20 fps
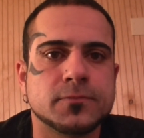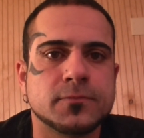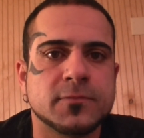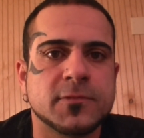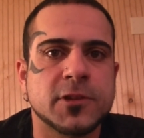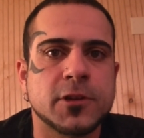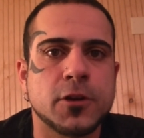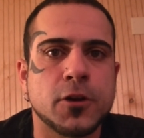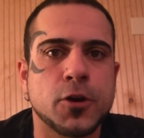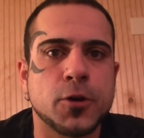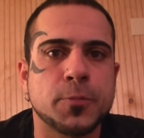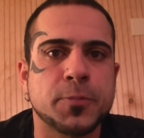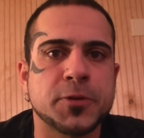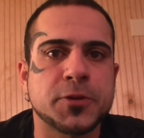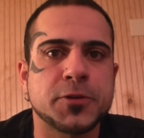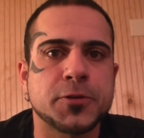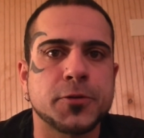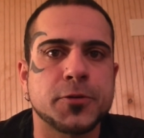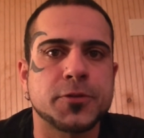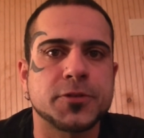
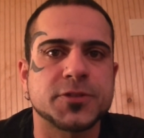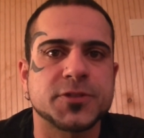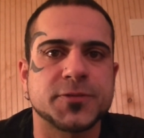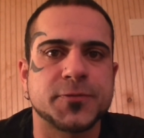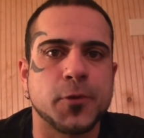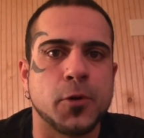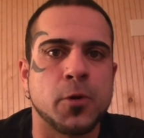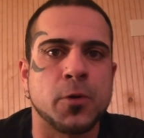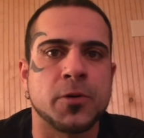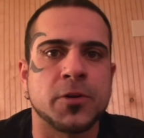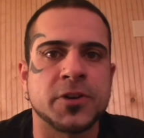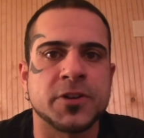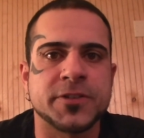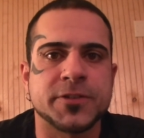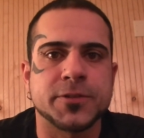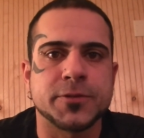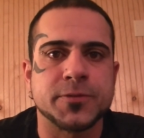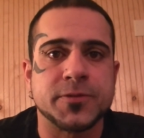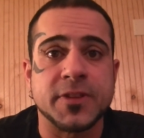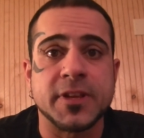open doors for her
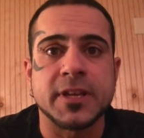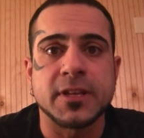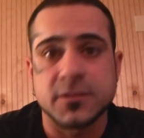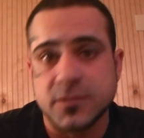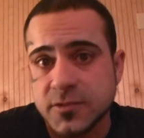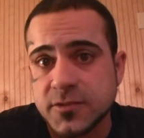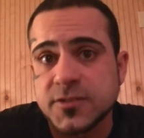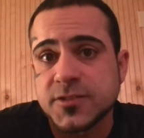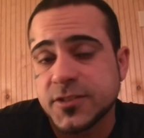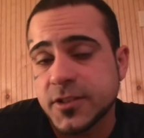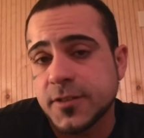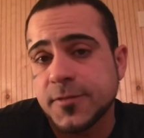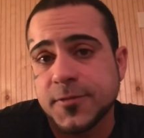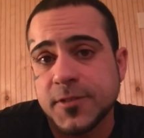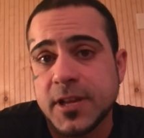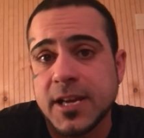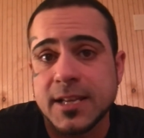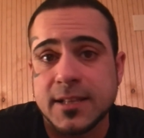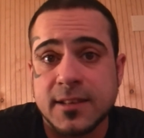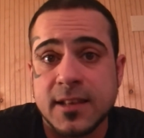and do things and stuff
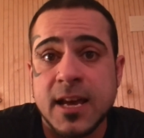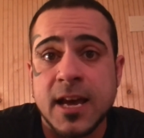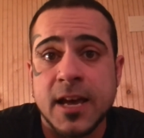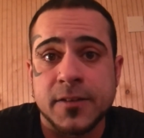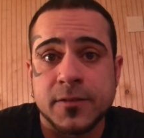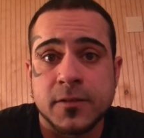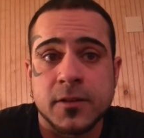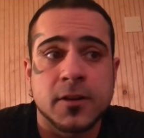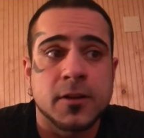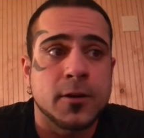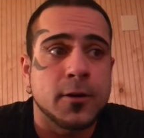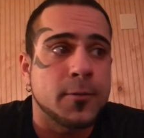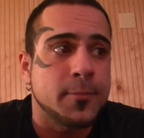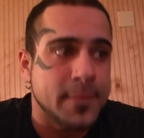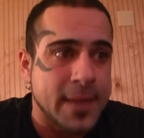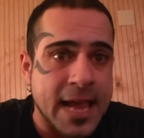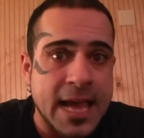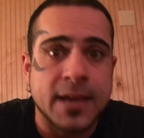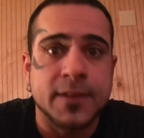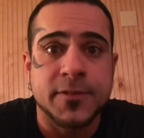like that that
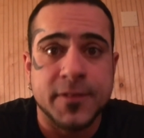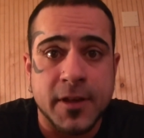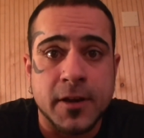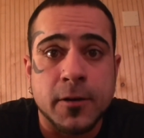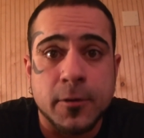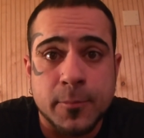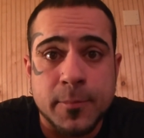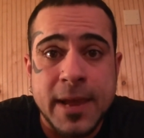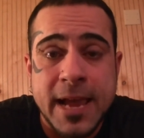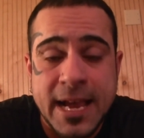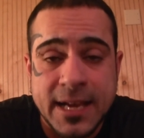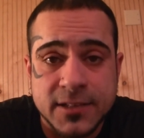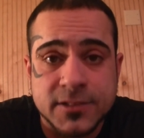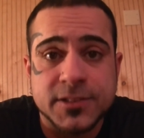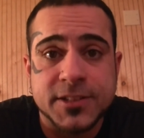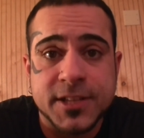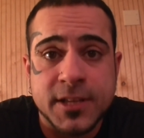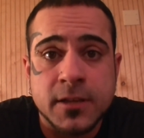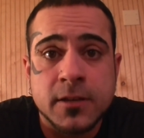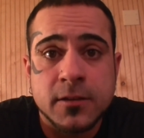are
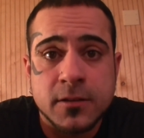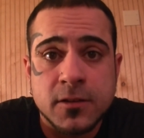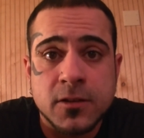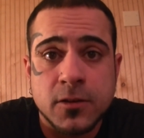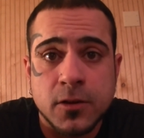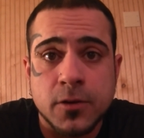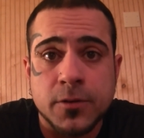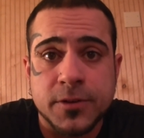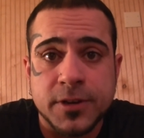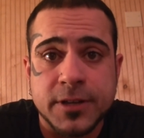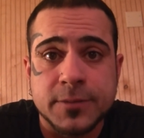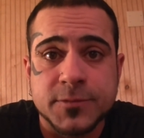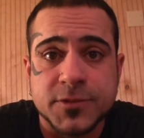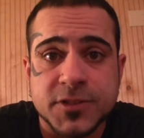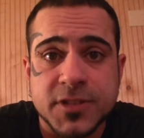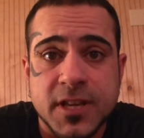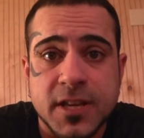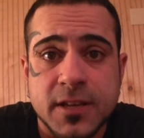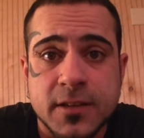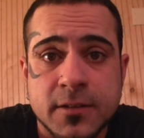manly, you know what I'm
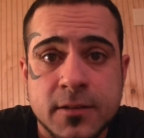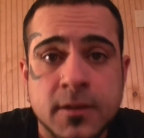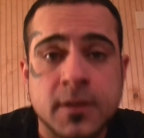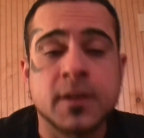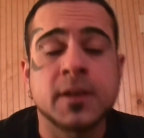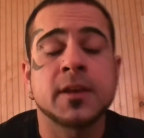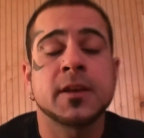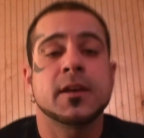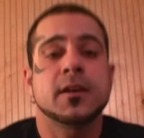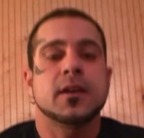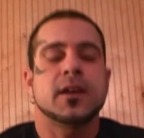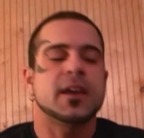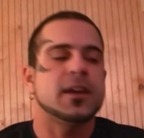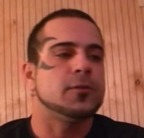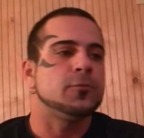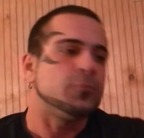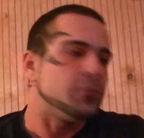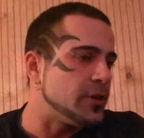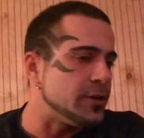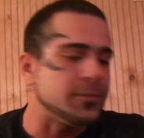saying?
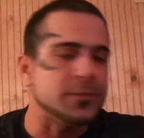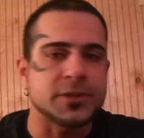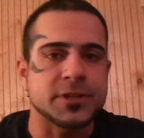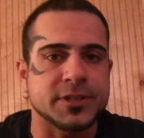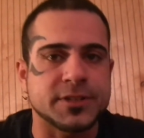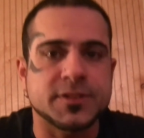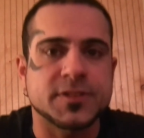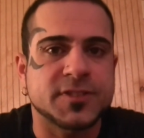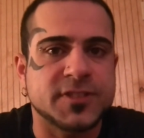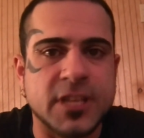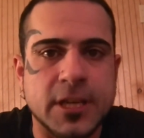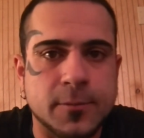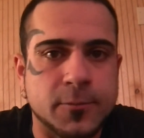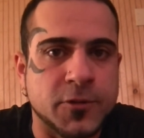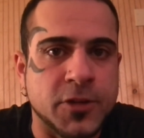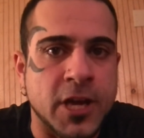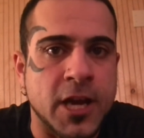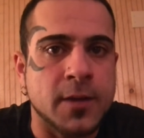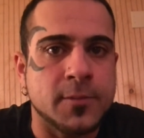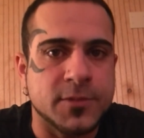And women at the same
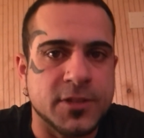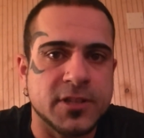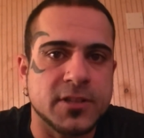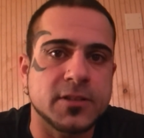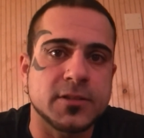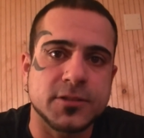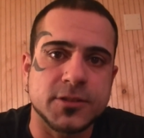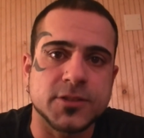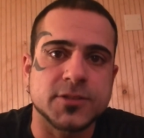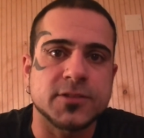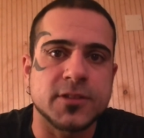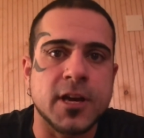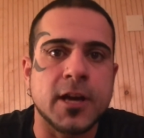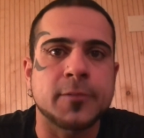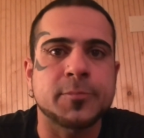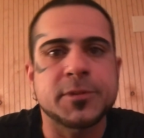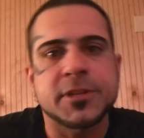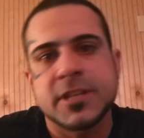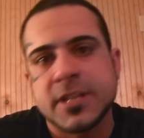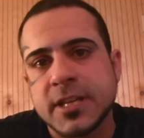time need to just
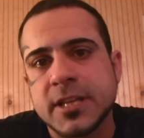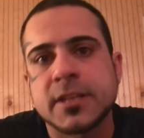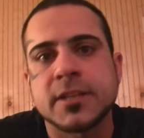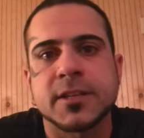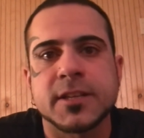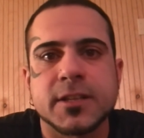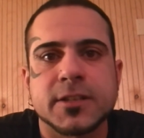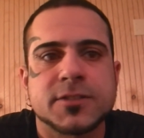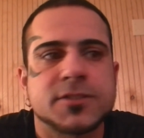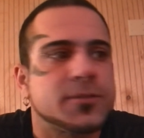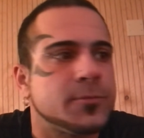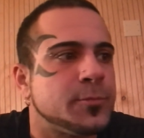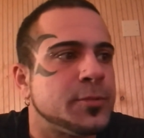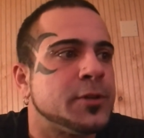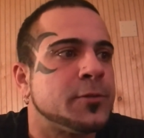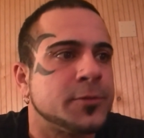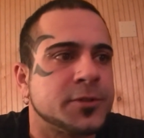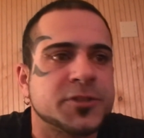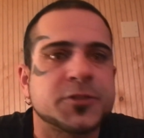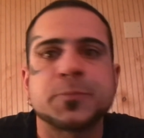not be hitting us and
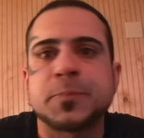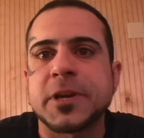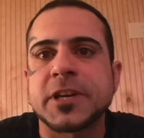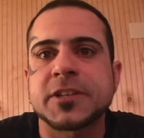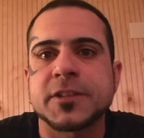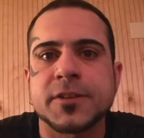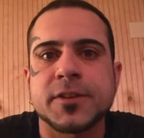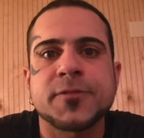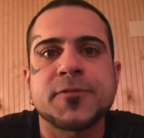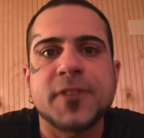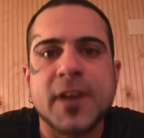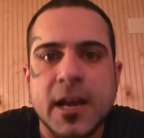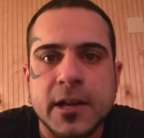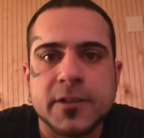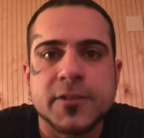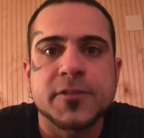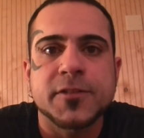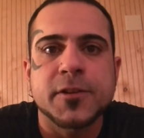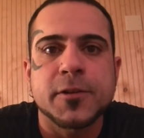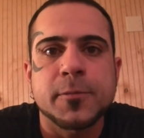be respecting the fact
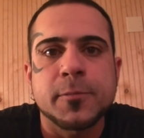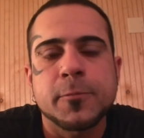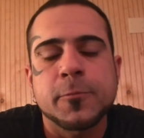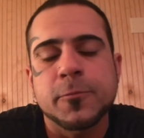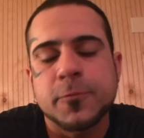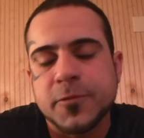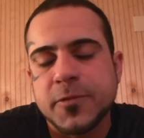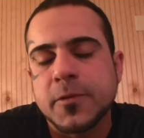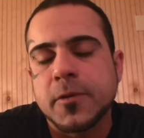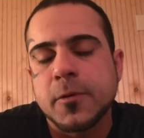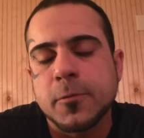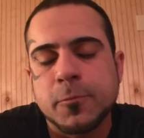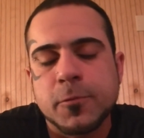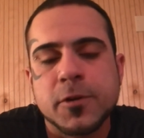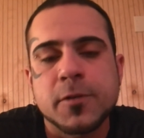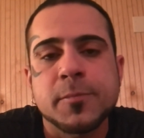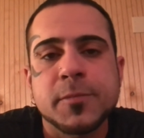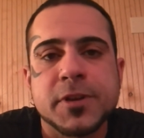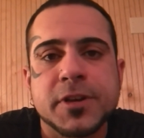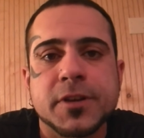that
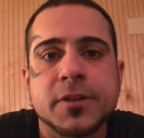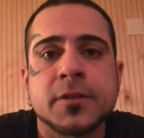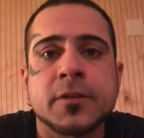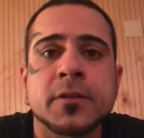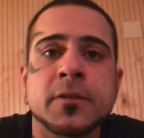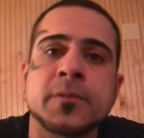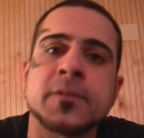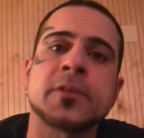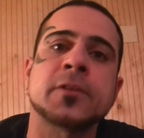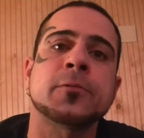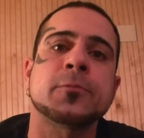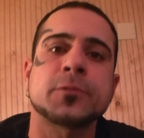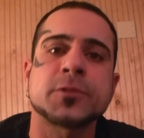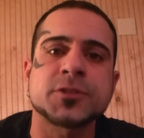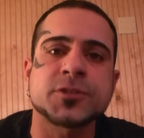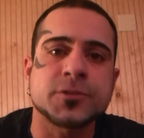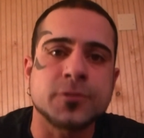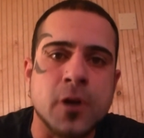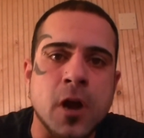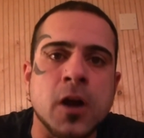we're men and that we're
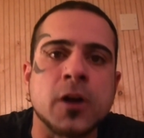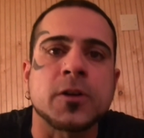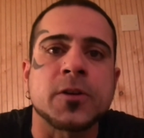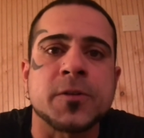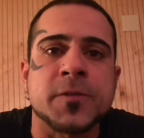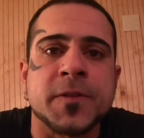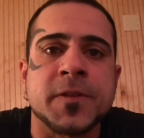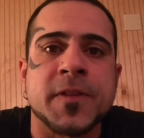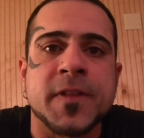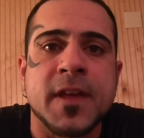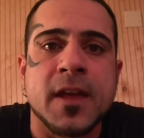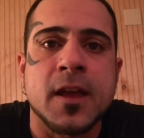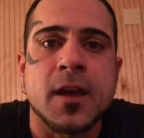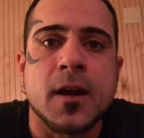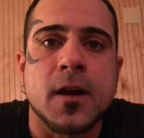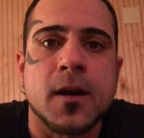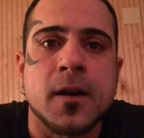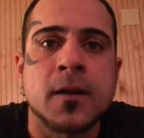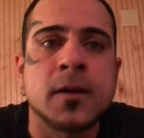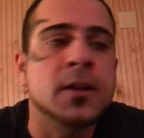stronger than they
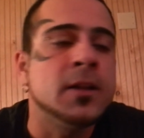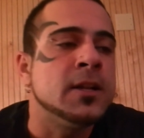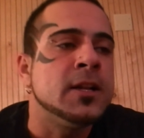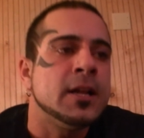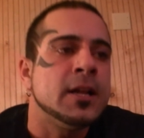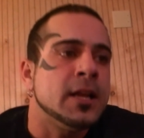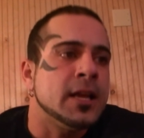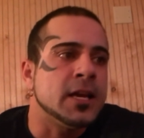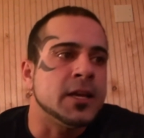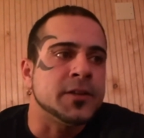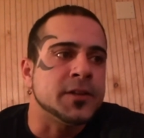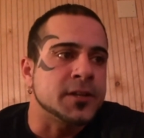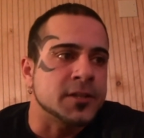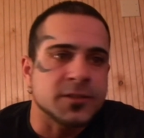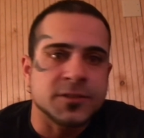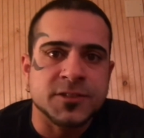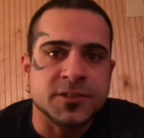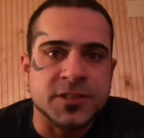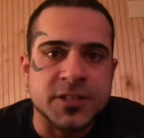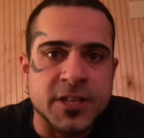are. And
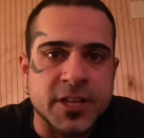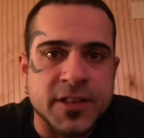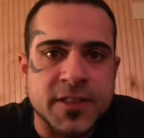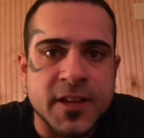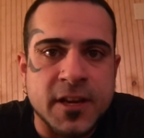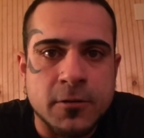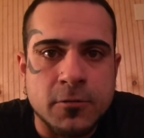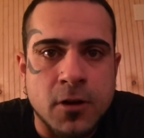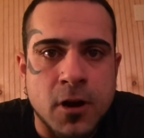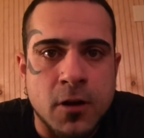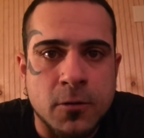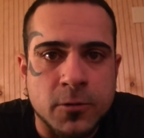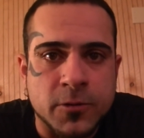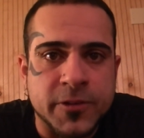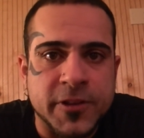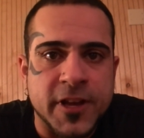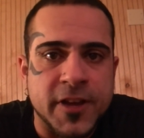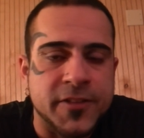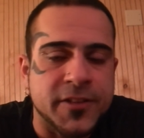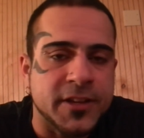there isn't anything wrong
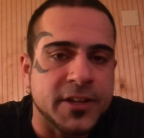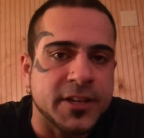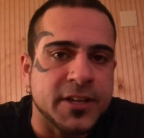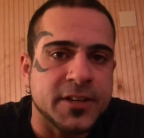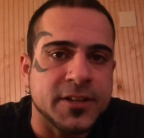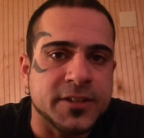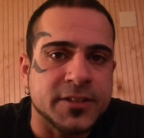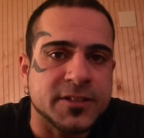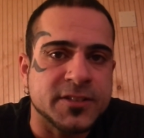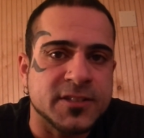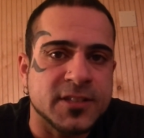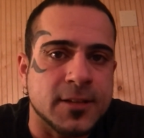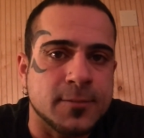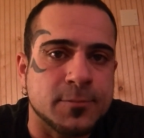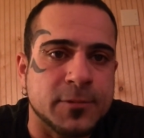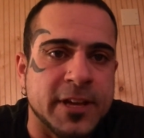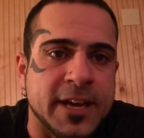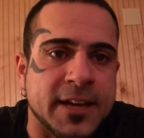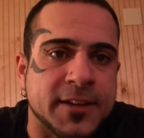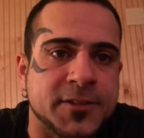with that. They need to
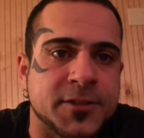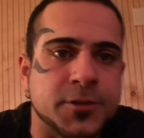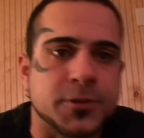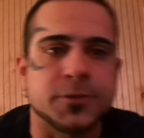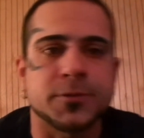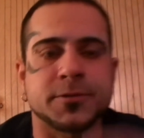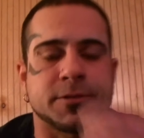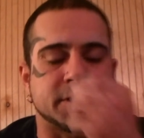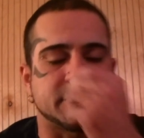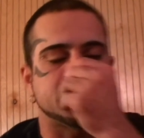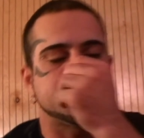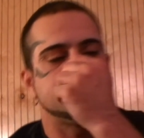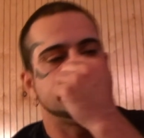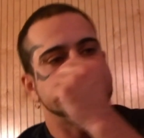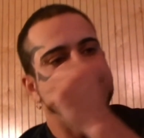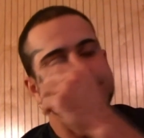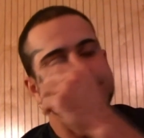accept that too. And